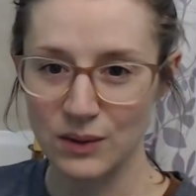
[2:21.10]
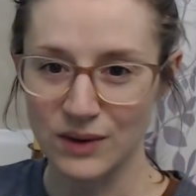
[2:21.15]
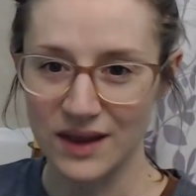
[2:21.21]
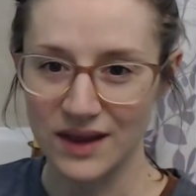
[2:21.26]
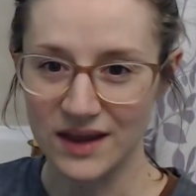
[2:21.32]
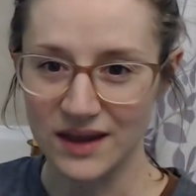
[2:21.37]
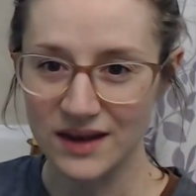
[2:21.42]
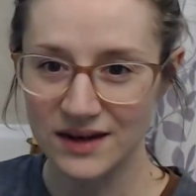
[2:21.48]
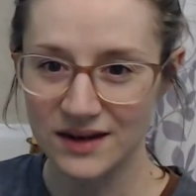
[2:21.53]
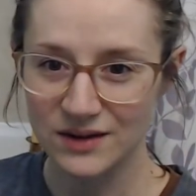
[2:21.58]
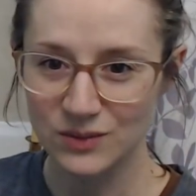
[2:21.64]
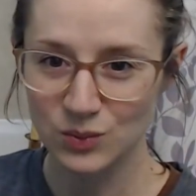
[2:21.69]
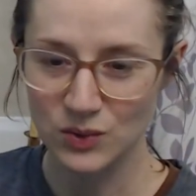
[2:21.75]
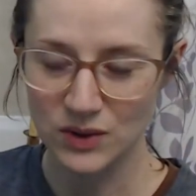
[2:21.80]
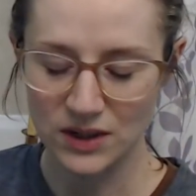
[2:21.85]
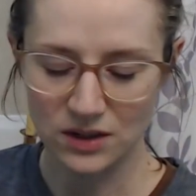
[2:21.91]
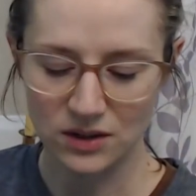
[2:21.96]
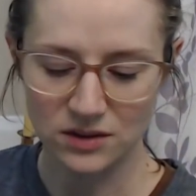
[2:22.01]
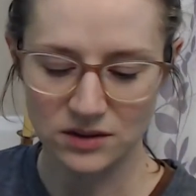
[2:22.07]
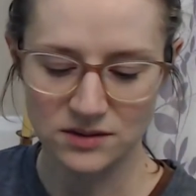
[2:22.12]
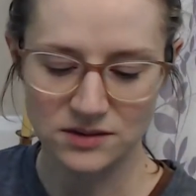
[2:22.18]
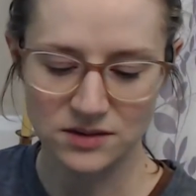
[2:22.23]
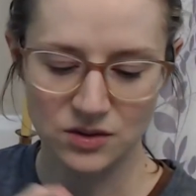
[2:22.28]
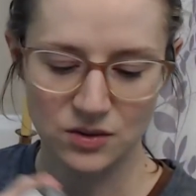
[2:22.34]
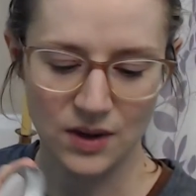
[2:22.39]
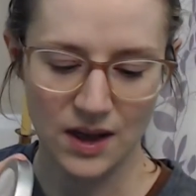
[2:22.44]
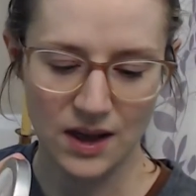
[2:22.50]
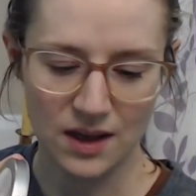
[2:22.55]
then we also
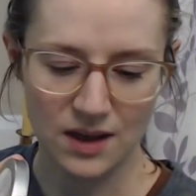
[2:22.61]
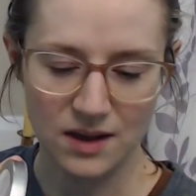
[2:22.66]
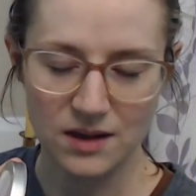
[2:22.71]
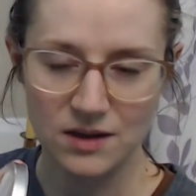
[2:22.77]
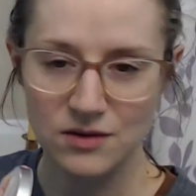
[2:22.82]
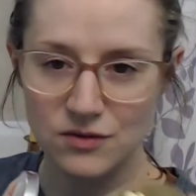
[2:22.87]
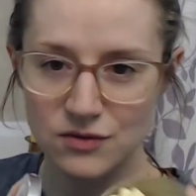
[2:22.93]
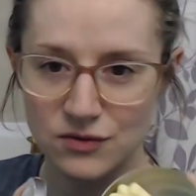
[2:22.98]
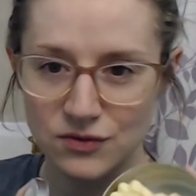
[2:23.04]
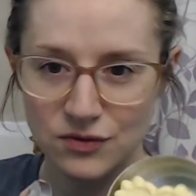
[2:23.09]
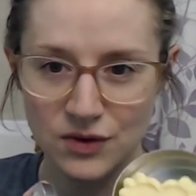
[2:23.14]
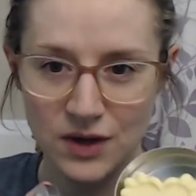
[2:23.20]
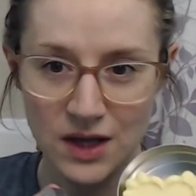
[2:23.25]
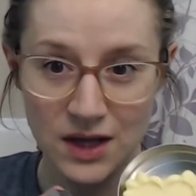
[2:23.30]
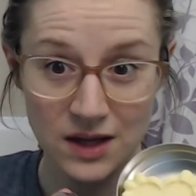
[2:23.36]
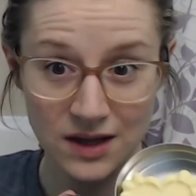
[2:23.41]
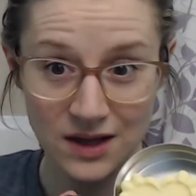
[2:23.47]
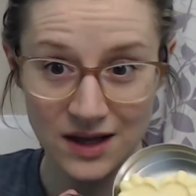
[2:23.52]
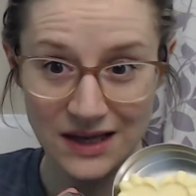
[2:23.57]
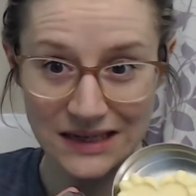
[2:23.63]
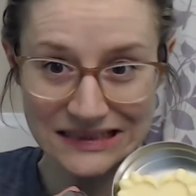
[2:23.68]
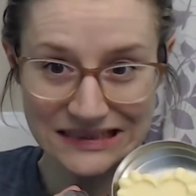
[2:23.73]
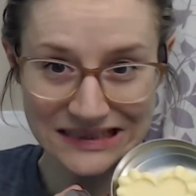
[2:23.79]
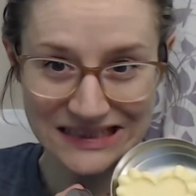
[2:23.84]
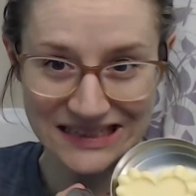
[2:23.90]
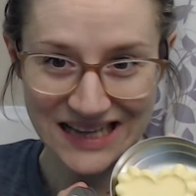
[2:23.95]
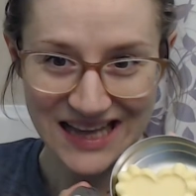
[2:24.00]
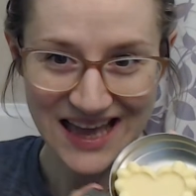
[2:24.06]
have
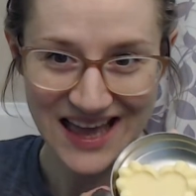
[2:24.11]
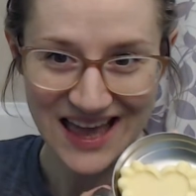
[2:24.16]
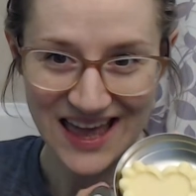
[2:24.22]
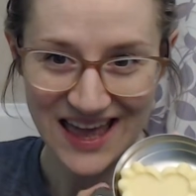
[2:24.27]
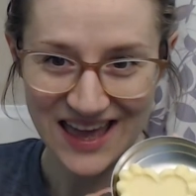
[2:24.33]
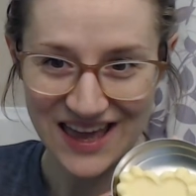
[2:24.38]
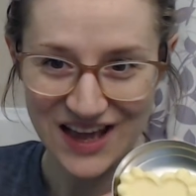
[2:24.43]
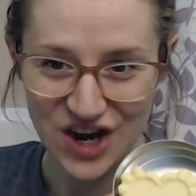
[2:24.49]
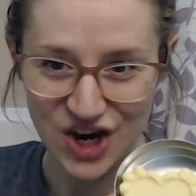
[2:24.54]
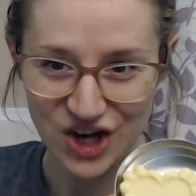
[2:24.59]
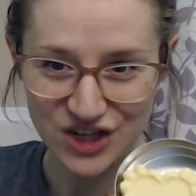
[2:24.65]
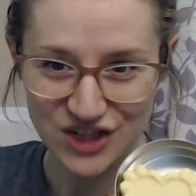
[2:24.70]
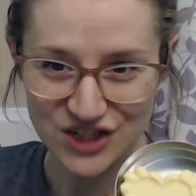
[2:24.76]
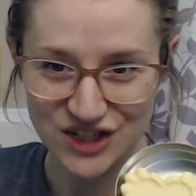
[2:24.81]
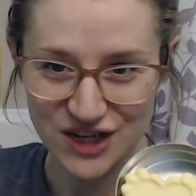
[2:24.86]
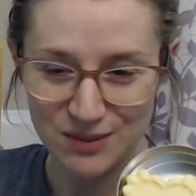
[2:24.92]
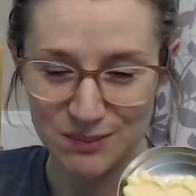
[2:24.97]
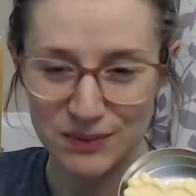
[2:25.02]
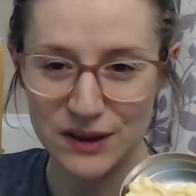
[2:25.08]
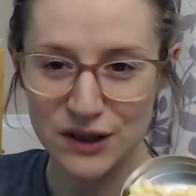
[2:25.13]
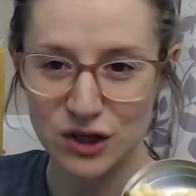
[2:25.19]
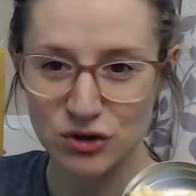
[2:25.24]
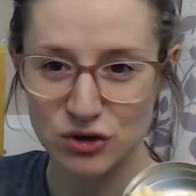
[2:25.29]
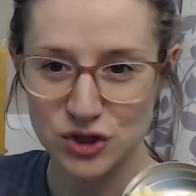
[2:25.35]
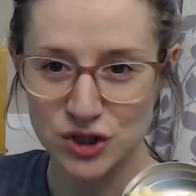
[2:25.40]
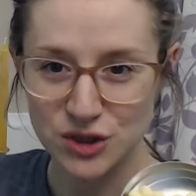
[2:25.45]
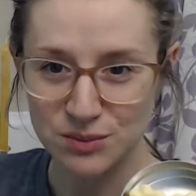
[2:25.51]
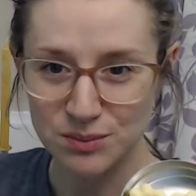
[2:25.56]
a heart-shaped
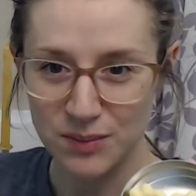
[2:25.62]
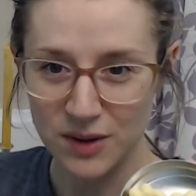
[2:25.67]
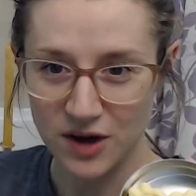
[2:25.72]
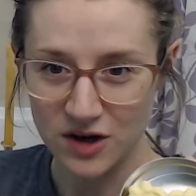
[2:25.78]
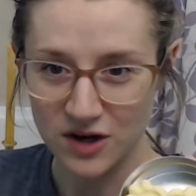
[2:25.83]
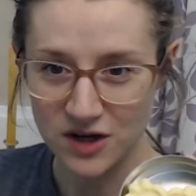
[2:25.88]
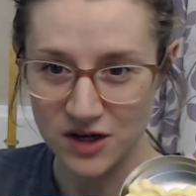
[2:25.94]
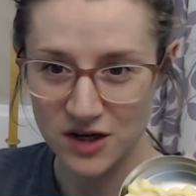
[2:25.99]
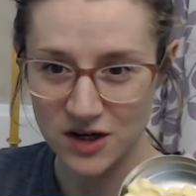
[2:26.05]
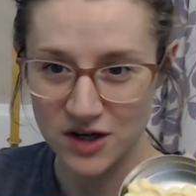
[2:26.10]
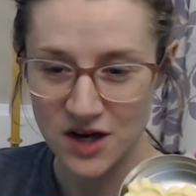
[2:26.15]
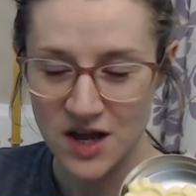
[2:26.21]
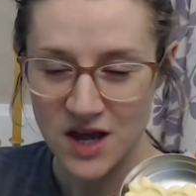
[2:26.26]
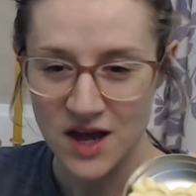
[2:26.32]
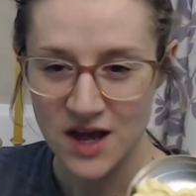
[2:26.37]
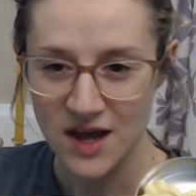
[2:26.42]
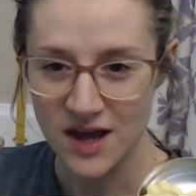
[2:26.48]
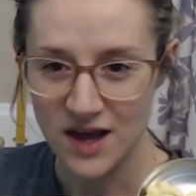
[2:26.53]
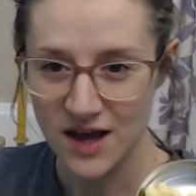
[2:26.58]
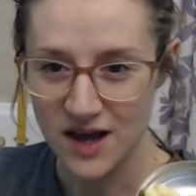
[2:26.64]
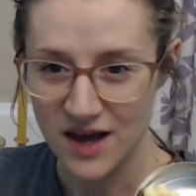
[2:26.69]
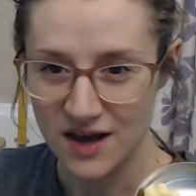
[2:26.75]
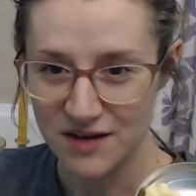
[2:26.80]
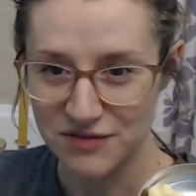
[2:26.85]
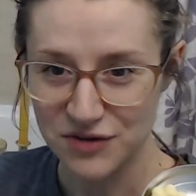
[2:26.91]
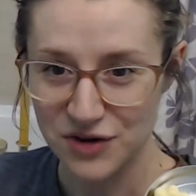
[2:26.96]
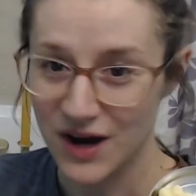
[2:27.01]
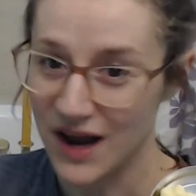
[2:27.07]
lotion bar
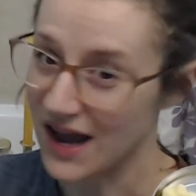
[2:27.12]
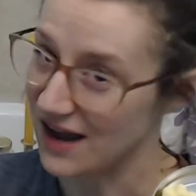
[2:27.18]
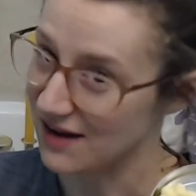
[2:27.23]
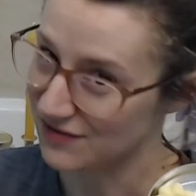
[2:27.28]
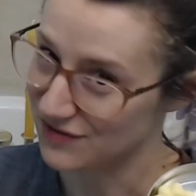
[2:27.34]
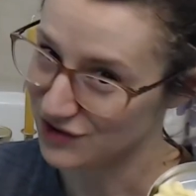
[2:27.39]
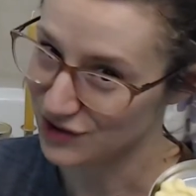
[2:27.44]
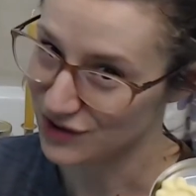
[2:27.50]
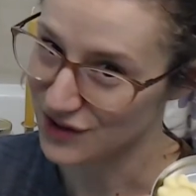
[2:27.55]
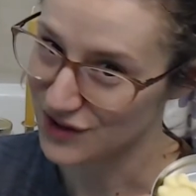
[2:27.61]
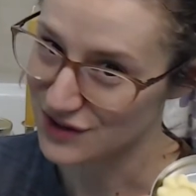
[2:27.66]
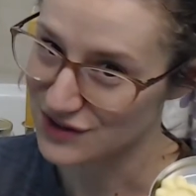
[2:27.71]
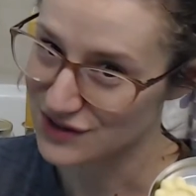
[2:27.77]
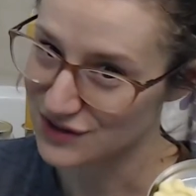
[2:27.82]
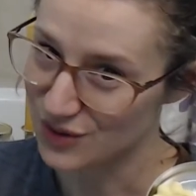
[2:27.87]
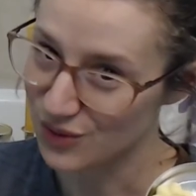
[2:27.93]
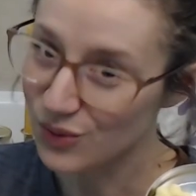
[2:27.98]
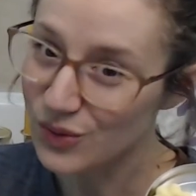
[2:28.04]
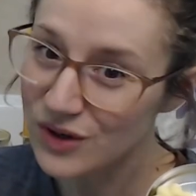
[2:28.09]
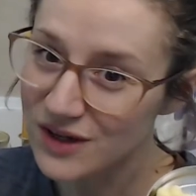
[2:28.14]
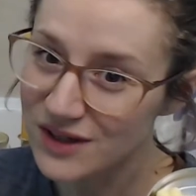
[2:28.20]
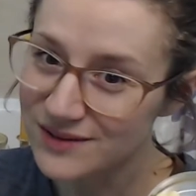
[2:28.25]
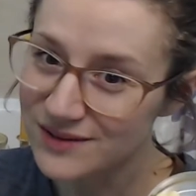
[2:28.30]
for after their soak.